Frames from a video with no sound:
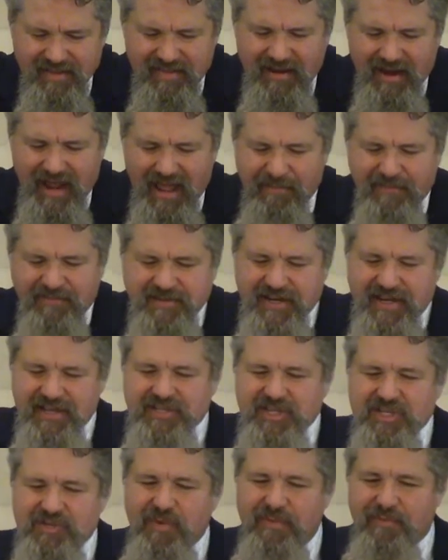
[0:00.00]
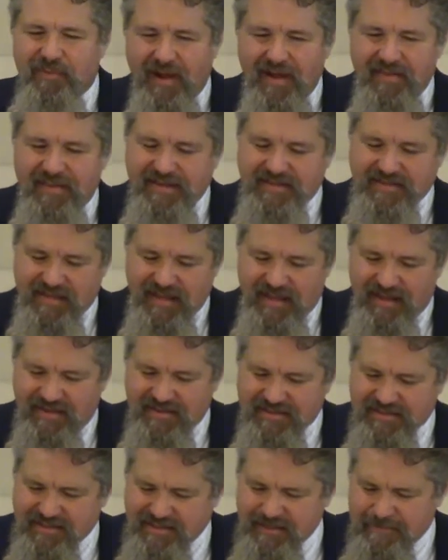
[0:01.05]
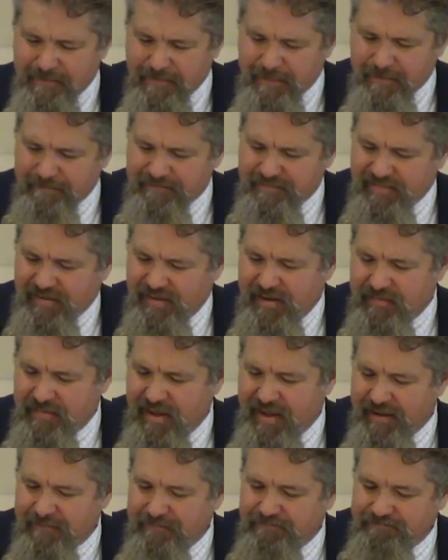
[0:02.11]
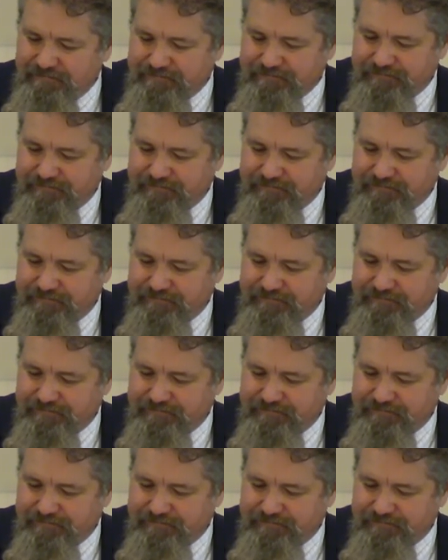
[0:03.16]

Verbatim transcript: In the name of Jesus, we pray these things. Amen.